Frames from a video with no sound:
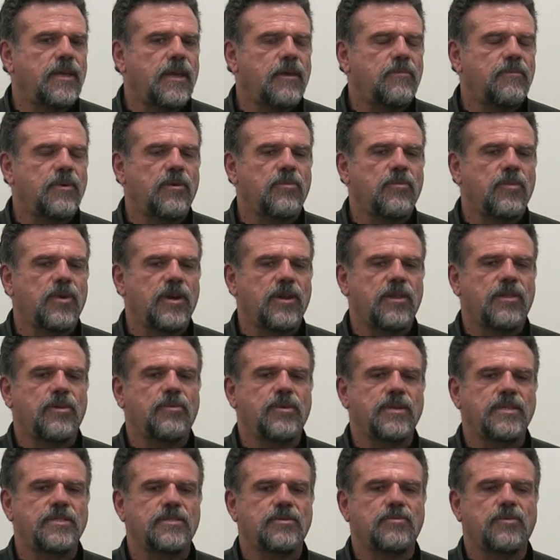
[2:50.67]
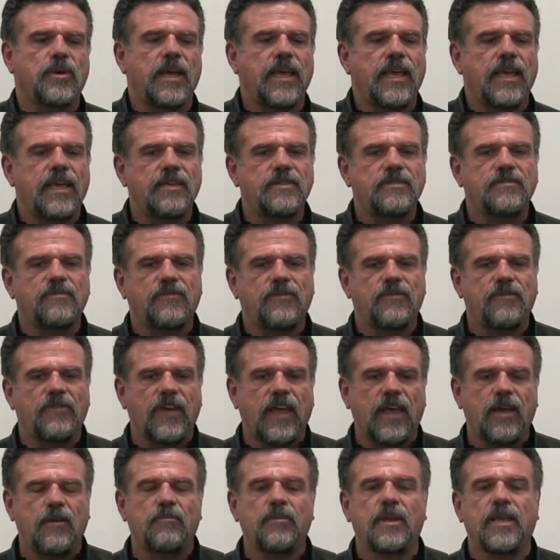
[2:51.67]
I mean, one of the reasons why his
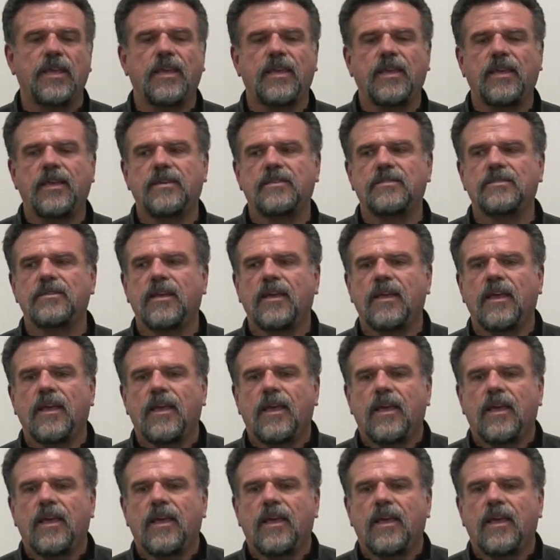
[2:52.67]
family, his